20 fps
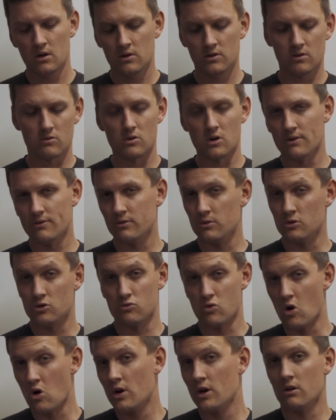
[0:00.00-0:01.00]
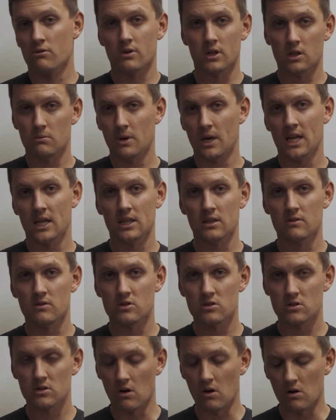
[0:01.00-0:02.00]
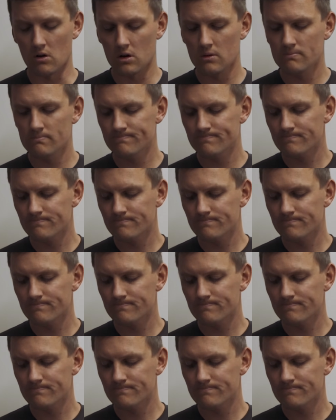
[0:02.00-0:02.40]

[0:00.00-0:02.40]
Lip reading: the rifle was rocking really badly in the stock.